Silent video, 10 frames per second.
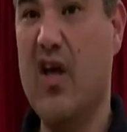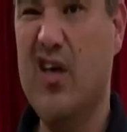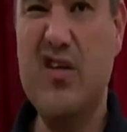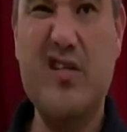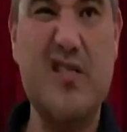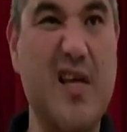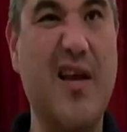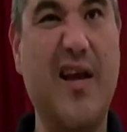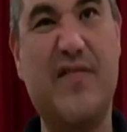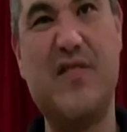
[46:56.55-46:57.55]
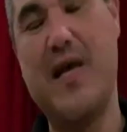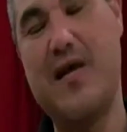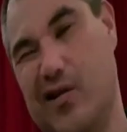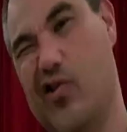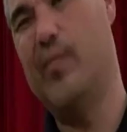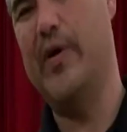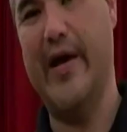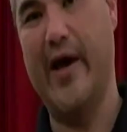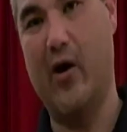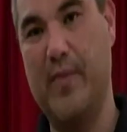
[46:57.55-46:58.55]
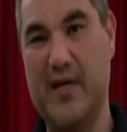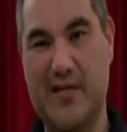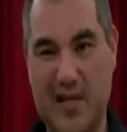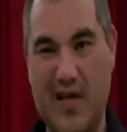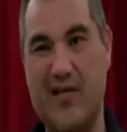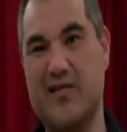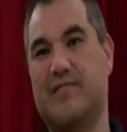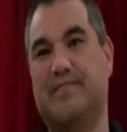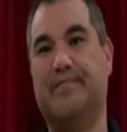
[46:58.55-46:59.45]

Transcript: You just need to give sand a little bit of help because it does